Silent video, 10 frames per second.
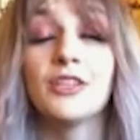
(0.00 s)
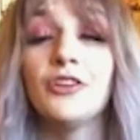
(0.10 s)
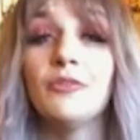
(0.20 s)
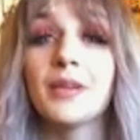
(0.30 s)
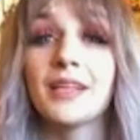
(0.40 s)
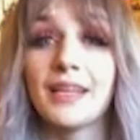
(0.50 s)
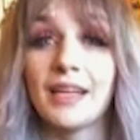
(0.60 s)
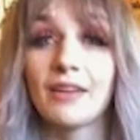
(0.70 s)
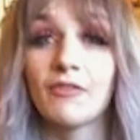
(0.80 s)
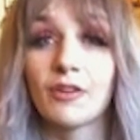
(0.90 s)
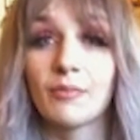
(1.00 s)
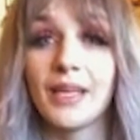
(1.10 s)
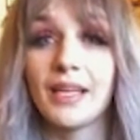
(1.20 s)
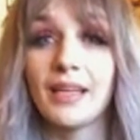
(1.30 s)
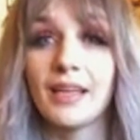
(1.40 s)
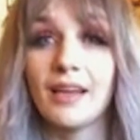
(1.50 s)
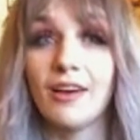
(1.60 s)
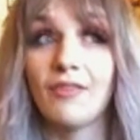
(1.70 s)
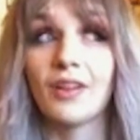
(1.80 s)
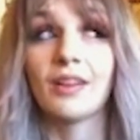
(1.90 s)
new beginning for me
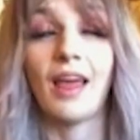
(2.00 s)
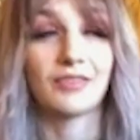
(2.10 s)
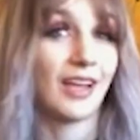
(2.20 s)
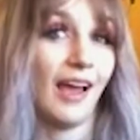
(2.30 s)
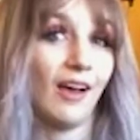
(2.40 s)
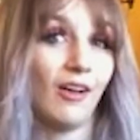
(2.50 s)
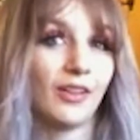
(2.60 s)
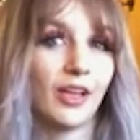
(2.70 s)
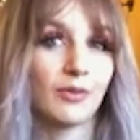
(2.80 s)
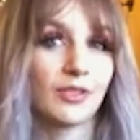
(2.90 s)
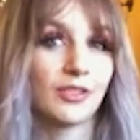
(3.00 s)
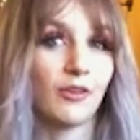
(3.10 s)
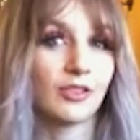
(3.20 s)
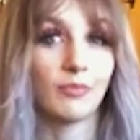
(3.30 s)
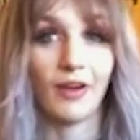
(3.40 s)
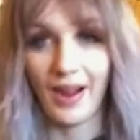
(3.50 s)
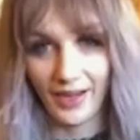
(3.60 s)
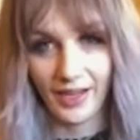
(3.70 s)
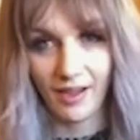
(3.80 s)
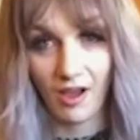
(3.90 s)
of a lifestyle. There was no
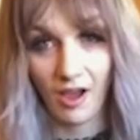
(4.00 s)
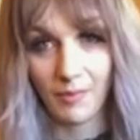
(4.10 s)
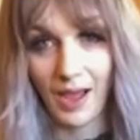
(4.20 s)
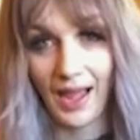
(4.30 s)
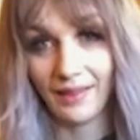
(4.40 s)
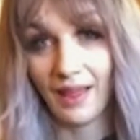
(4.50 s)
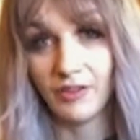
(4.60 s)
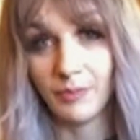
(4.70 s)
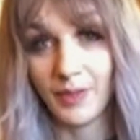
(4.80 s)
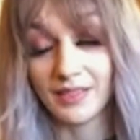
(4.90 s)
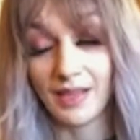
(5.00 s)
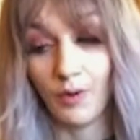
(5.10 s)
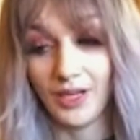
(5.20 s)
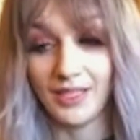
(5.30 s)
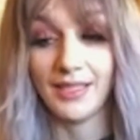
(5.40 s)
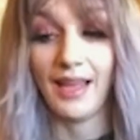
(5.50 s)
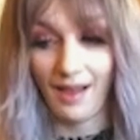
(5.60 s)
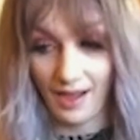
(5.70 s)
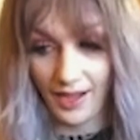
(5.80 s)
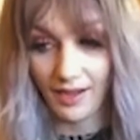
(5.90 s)
sobriety. I left because I wanted to get
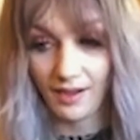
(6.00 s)
high.